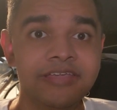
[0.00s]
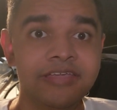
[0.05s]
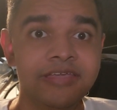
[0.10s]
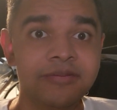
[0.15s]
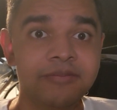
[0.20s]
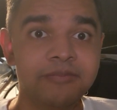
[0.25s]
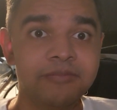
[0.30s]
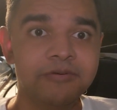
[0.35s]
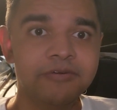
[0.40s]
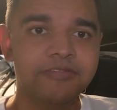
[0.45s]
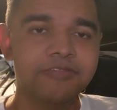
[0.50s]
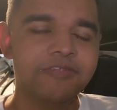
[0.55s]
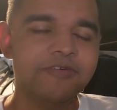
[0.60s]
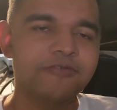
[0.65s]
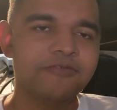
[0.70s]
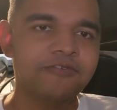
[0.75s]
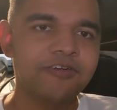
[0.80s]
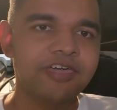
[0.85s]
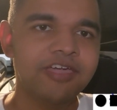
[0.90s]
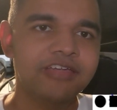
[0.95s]
But the
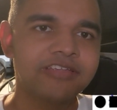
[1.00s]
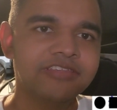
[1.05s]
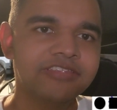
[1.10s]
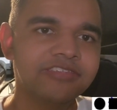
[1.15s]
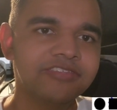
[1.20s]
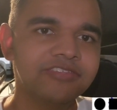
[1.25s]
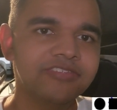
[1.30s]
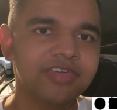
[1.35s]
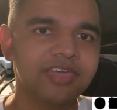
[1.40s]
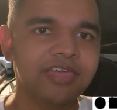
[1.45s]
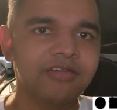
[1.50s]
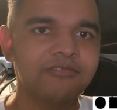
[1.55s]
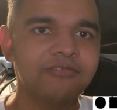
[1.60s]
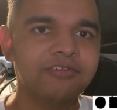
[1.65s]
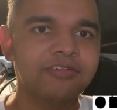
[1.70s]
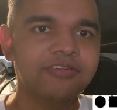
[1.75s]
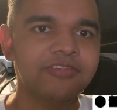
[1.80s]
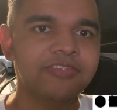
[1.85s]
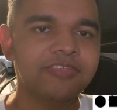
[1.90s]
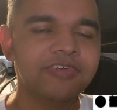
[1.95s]
fact is,
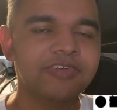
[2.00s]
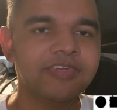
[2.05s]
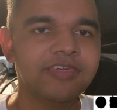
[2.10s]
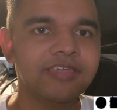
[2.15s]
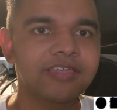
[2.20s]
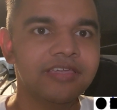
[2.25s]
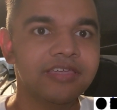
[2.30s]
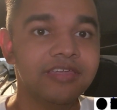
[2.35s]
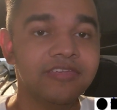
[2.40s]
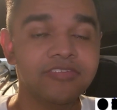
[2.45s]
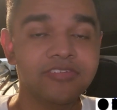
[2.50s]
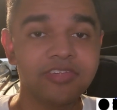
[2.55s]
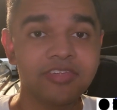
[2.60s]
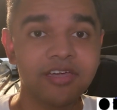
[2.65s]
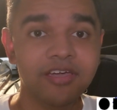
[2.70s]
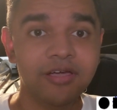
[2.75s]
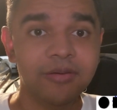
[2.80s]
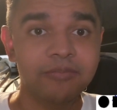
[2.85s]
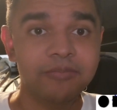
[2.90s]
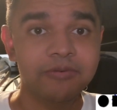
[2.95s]
everything is an
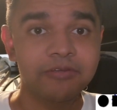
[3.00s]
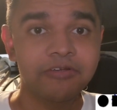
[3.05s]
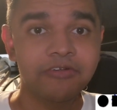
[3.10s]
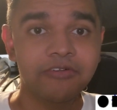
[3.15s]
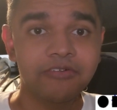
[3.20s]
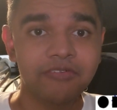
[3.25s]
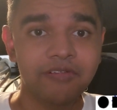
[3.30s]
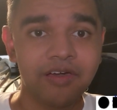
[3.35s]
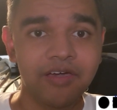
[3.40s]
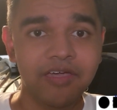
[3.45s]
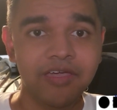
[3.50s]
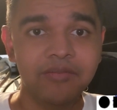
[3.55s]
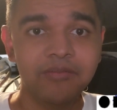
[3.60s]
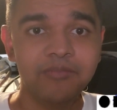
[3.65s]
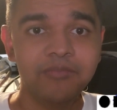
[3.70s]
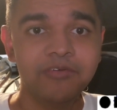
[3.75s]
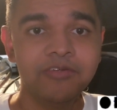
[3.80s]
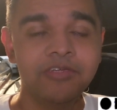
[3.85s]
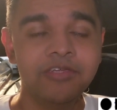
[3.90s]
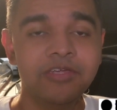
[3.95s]
uphill climb
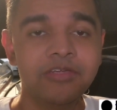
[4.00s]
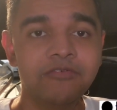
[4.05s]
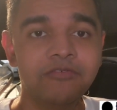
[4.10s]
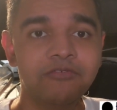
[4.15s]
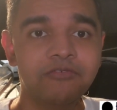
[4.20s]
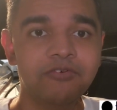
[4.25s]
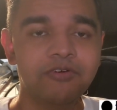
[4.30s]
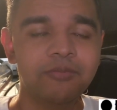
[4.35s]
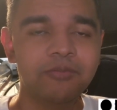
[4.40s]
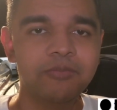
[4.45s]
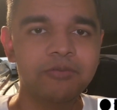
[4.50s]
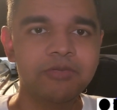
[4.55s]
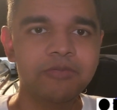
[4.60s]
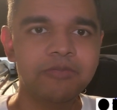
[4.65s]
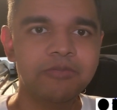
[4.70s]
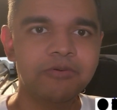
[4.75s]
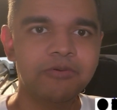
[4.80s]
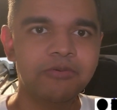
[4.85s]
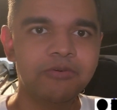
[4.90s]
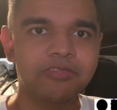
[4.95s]
for
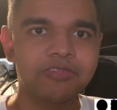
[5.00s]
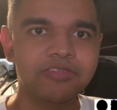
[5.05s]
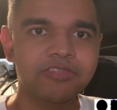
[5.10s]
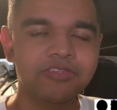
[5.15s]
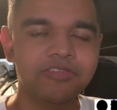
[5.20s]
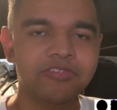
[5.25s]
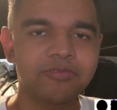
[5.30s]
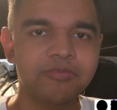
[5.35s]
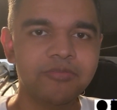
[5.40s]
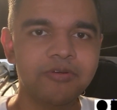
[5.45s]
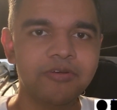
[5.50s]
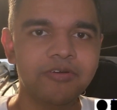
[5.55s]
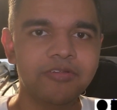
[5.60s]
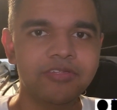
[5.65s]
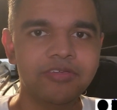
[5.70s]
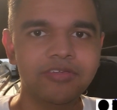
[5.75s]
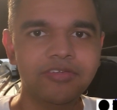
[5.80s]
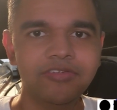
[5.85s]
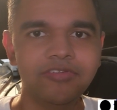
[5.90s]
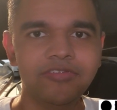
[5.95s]
people with
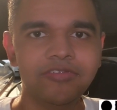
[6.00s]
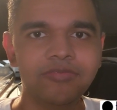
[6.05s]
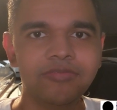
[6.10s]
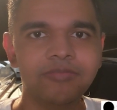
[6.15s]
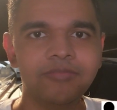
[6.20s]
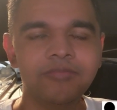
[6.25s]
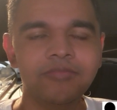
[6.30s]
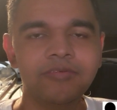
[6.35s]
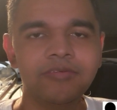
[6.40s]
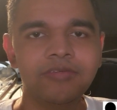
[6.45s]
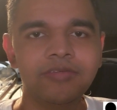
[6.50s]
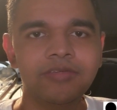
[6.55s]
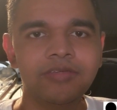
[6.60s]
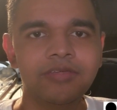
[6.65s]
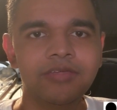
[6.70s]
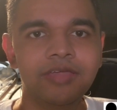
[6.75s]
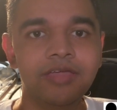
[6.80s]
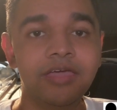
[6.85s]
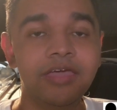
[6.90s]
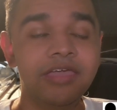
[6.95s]
disabilities.
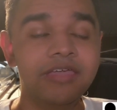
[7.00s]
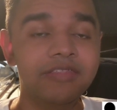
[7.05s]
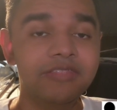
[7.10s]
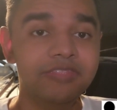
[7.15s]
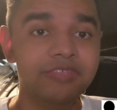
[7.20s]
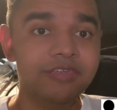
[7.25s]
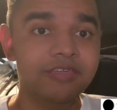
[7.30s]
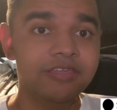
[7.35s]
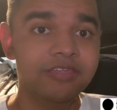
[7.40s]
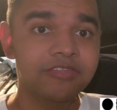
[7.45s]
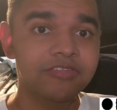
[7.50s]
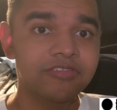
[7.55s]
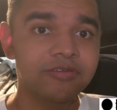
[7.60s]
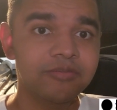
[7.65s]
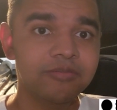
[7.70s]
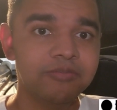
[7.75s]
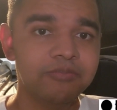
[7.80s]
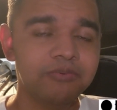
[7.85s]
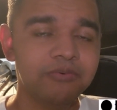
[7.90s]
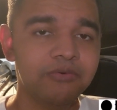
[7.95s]
I think it's
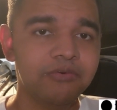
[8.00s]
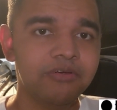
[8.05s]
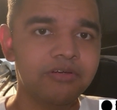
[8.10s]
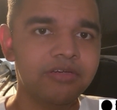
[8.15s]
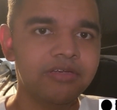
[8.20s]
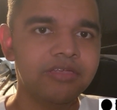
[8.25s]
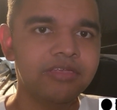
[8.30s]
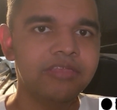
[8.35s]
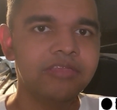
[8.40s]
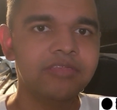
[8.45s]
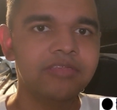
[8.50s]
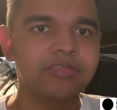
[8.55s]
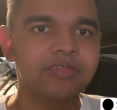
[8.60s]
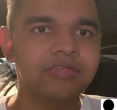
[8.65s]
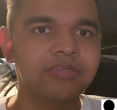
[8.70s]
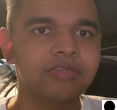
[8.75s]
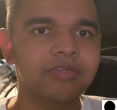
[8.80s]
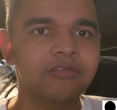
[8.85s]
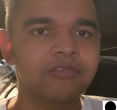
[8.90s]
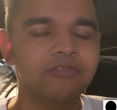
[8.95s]
important
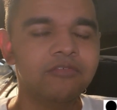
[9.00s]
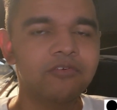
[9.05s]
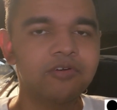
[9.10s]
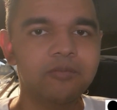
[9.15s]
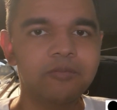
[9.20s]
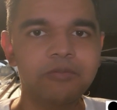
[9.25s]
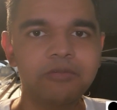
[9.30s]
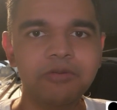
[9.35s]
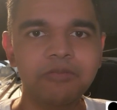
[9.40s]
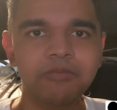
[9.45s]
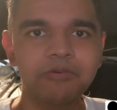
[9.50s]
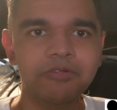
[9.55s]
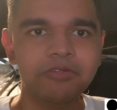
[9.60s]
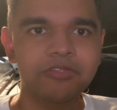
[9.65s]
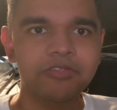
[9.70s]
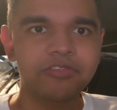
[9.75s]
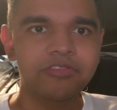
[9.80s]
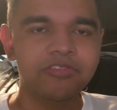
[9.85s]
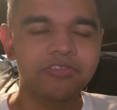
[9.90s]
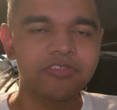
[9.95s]
for people
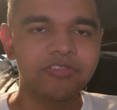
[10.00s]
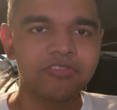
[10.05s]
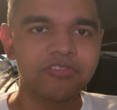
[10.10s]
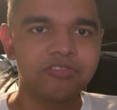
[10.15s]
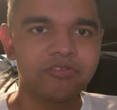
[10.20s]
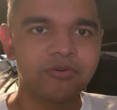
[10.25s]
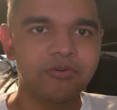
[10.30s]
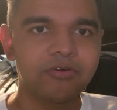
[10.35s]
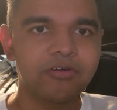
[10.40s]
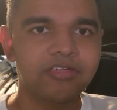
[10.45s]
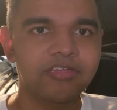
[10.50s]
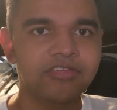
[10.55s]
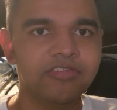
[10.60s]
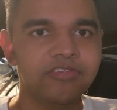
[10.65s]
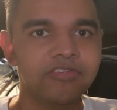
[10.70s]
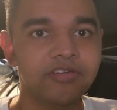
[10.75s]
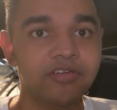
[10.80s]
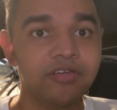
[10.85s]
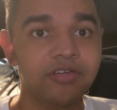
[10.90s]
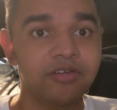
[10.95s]
to see stories
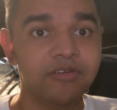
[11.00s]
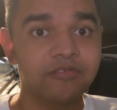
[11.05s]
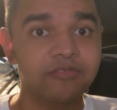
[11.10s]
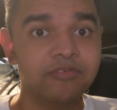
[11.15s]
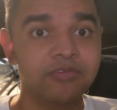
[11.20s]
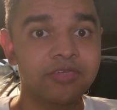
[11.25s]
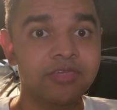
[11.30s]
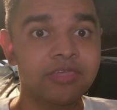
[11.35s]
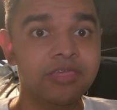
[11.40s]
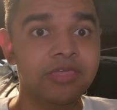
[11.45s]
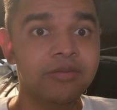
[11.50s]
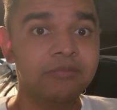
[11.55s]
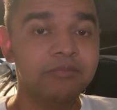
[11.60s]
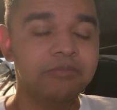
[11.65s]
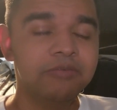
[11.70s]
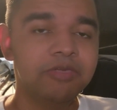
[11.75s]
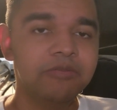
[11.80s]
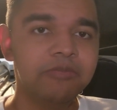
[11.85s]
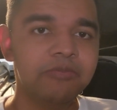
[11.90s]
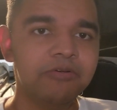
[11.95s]
of
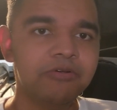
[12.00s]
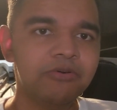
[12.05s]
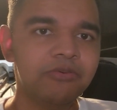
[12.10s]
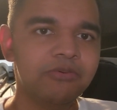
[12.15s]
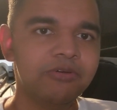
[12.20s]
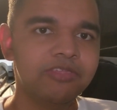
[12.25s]
people with